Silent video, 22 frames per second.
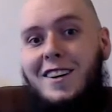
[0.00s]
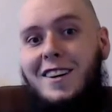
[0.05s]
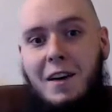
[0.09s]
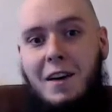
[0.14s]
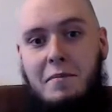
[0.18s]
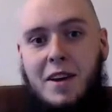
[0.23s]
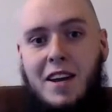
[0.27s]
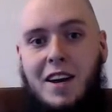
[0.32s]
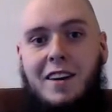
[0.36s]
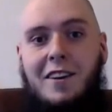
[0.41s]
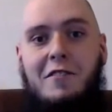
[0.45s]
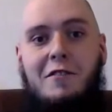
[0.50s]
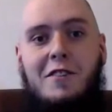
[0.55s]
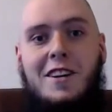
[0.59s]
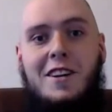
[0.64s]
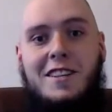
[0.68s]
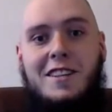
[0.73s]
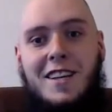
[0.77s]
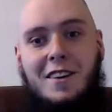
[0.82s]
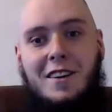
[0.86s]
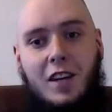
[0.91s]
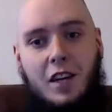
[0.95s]
I mean, I don't want
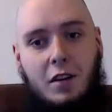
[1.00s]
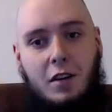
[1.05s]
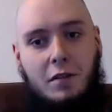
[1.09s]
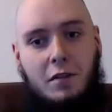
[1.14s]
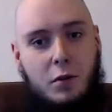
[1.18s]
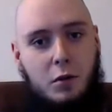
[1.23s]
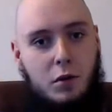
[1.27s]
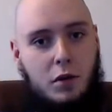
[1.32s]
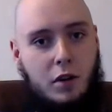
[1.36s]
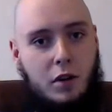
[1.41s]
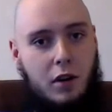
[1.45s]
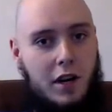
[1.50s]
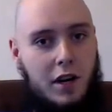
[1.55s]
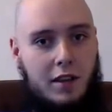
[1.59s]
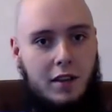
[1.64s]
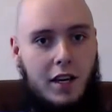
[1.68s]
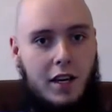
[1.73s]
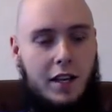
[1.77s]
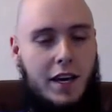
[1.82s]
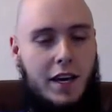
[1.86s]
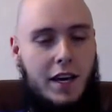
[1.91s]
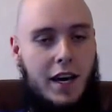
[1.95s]
to sound like a fool or anything
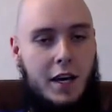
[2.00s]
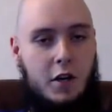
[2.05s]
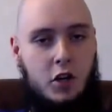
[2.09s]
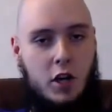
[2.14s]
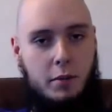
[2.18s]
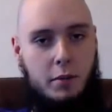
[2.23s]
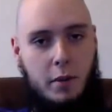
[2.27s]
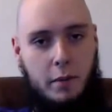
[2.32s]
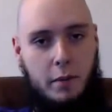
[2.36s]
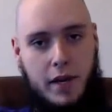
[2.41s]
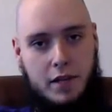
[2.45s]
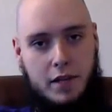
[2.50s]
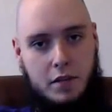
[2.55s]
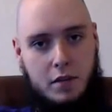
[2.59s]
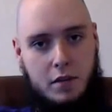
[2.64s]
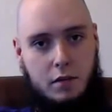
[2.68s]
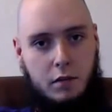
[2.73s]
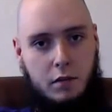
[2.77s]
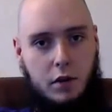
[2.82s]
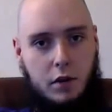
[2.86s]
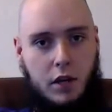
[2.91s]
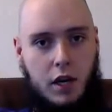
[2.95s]
like that. I try my best
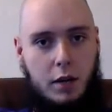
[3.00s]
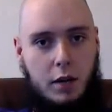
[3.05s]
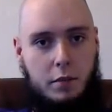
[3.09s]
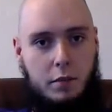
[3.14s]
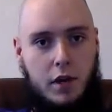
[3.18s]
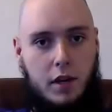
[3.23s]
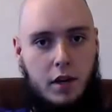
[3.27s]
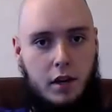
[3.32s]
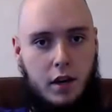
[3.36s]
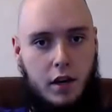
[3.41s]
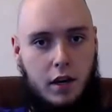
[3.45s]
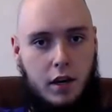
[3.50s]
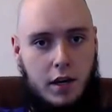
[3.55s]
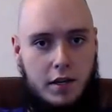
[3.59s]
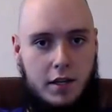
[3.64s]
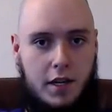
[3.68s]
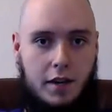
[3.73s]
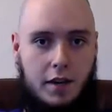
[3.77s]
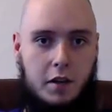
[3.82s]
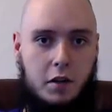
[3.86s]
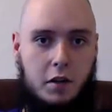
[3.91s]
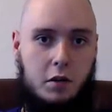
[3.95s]
to look up
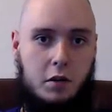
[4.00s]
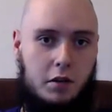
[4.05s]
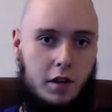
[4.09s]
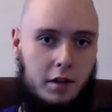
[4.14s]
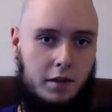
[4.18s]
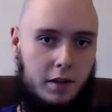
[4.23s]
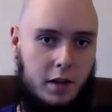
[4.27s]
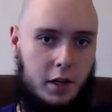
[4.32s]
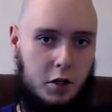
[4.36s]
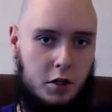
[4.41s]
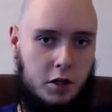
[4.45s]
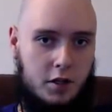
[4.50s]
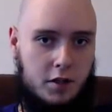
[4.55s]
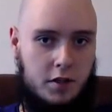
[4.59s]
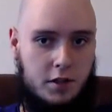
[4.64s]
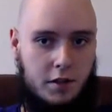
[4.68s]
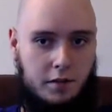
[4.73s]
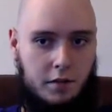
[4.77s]
technical definitions.